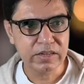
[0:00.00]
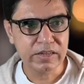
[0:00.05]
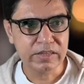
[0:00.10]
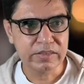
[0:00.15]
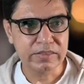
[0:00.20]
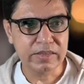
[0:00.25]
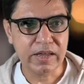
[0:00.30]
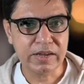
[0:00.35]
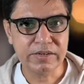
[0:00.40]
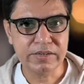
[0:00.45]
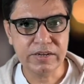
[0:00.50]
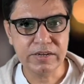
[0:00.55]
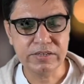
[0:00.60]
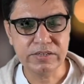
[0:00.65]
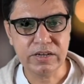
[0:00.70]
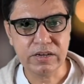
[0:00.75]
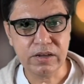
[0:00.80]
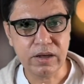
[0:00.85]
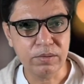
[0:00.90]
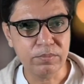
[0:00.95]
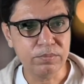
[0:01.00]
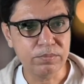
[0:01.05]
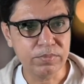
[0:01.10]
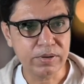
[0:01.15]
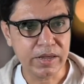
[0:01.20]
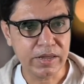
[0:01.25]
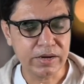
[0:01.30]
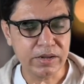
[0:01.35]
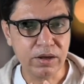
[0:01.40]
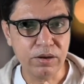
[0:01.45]
That data can
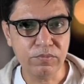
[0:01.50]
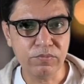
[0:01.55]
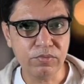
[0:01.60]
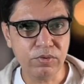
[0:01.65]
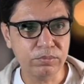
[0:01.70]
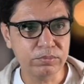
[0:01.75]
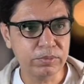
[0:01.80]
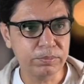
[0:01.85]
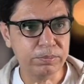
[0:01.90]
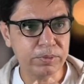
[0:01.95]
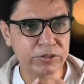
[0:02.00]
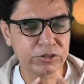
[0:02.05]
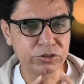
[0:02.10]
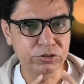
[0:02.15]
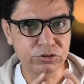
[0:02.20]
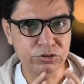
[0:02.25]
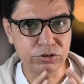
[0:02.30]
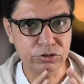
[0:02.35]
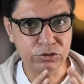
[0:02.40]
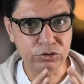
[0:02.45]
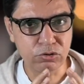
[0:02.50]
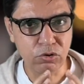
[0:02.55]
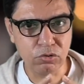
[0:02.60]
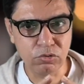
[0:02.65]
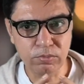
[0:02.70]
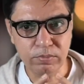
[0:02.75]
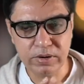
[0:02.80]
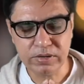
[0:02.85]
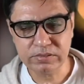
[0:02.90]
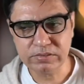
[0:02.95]
come from the budgetary
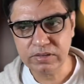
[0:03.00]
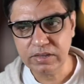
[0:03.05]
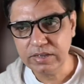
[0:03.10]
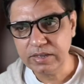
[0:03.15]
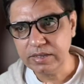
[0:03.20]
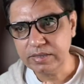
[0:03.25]
documents.